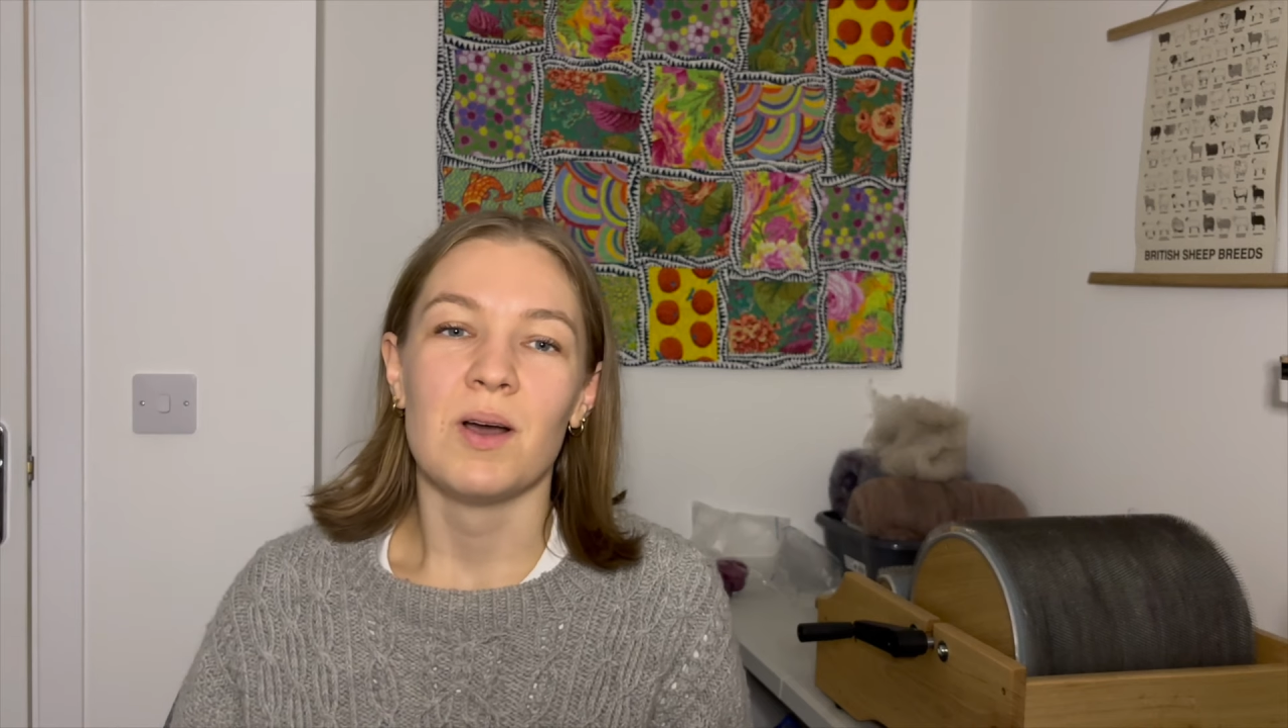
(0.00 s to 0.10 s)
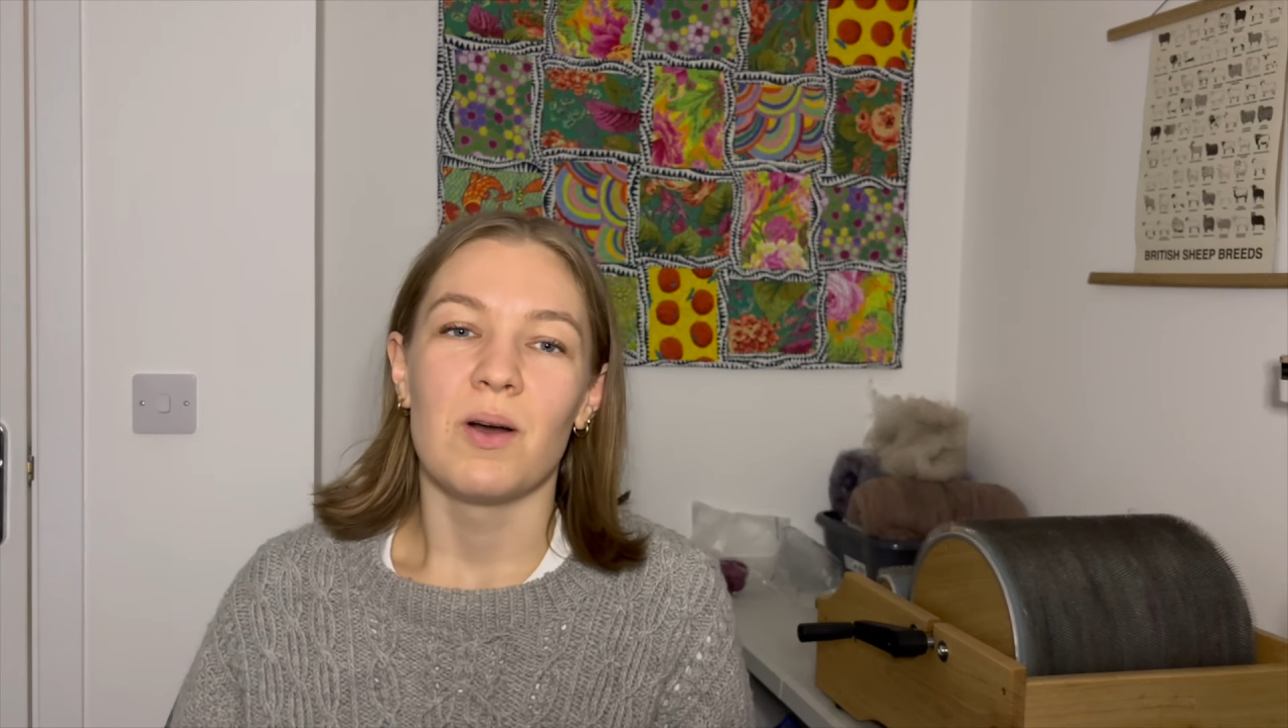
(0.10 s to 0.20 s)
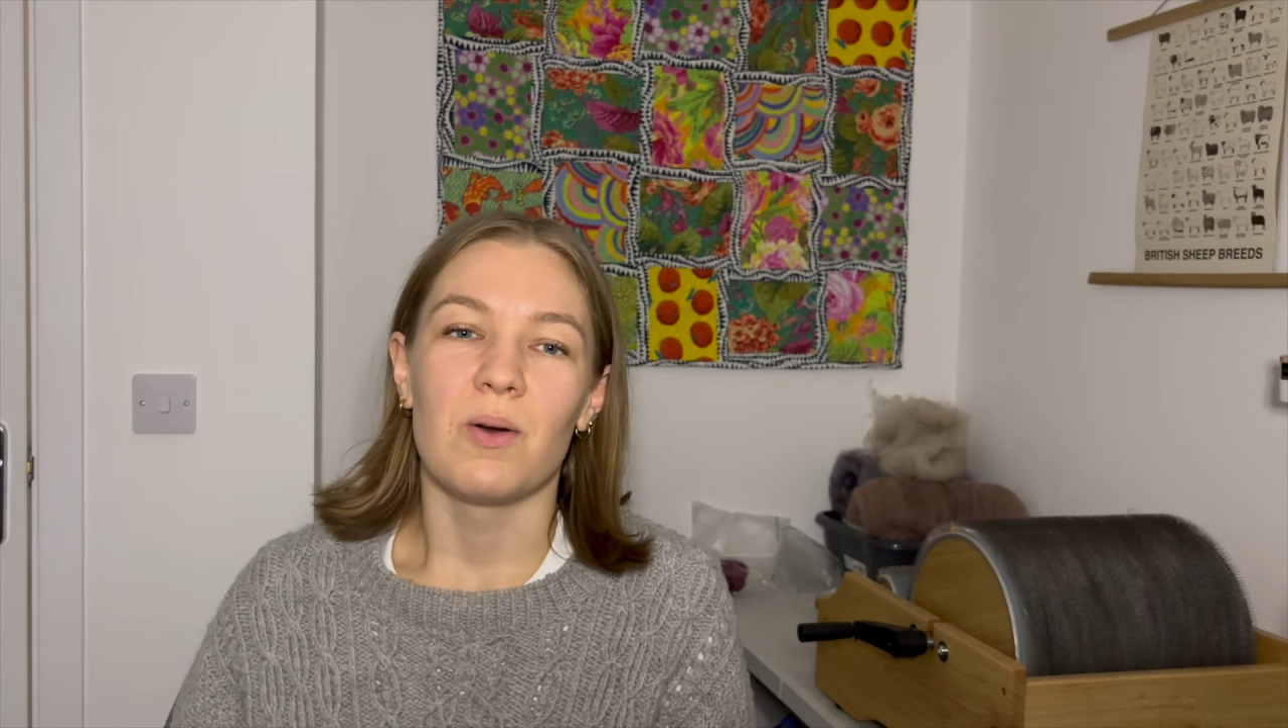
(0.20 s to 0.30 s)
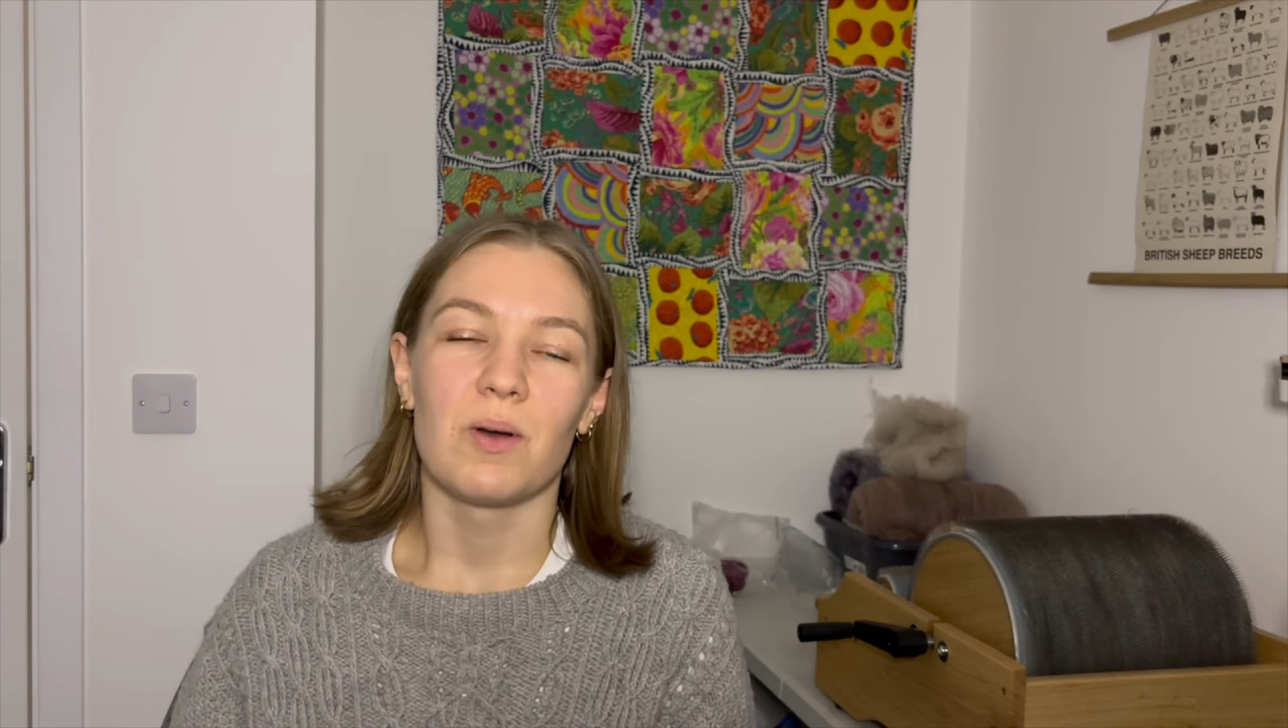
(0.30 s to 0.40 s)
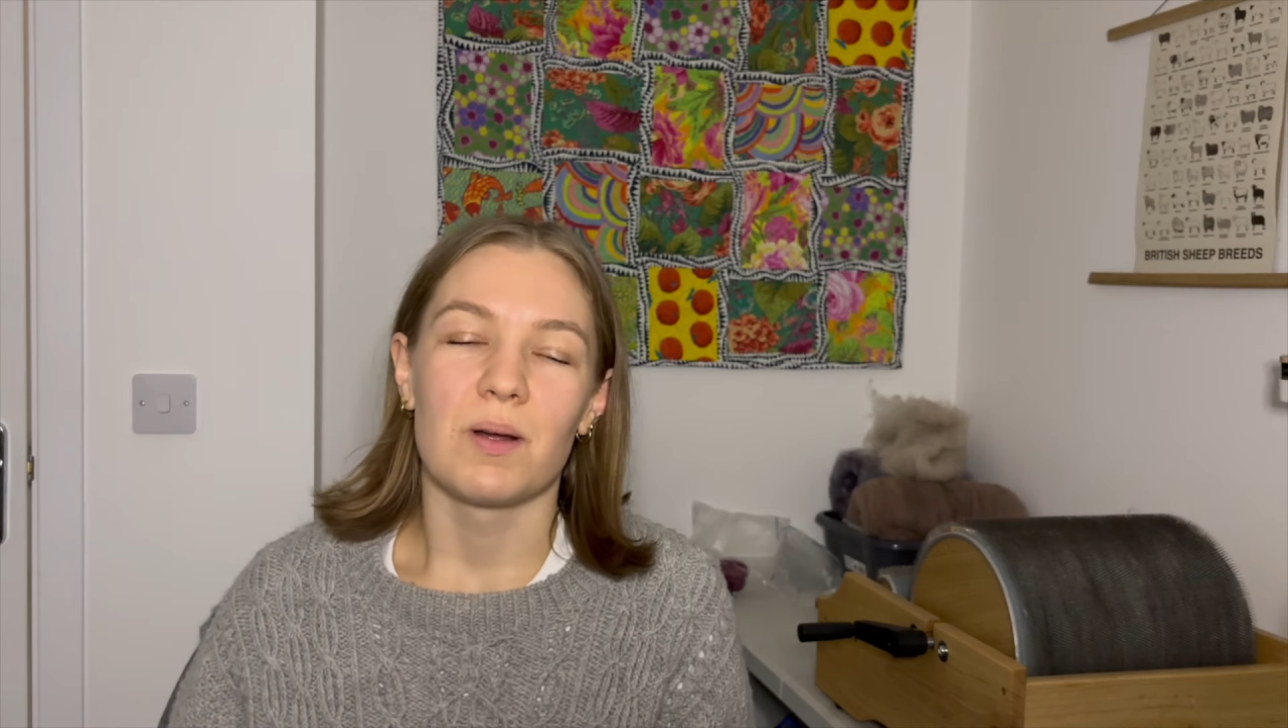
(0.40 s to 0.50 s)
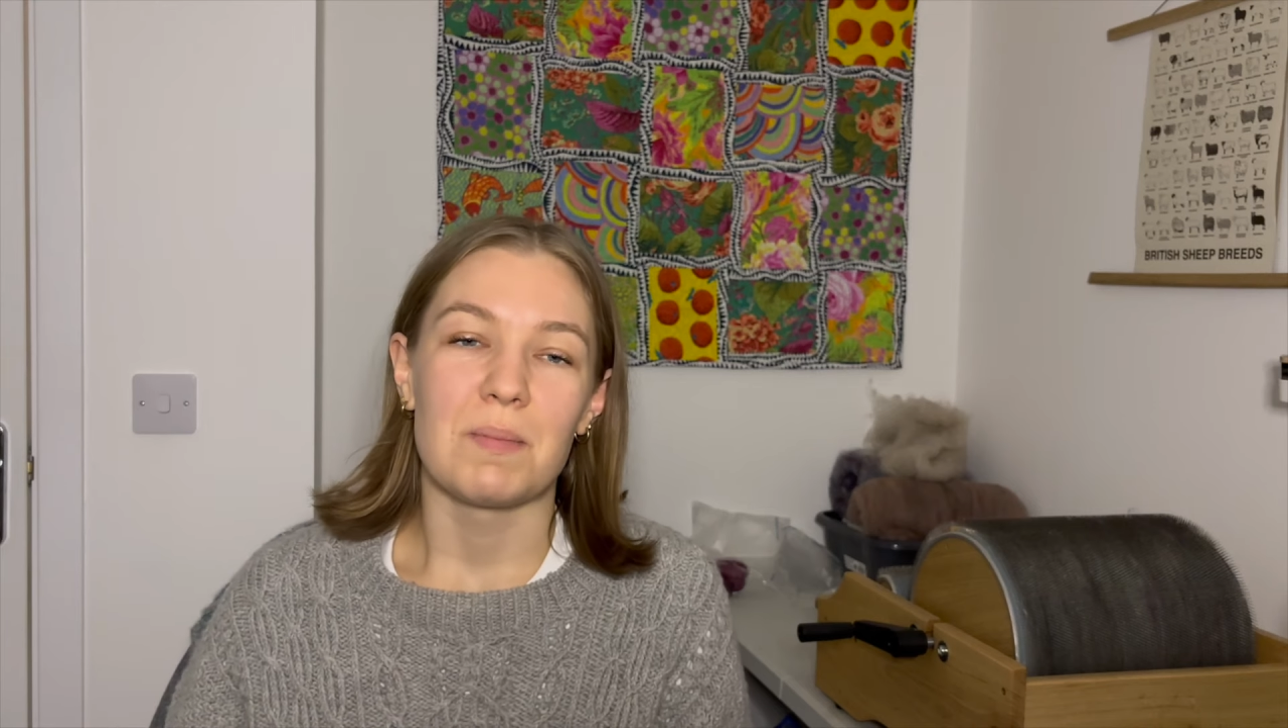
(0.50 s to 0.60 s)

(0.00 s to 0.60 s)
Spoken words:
or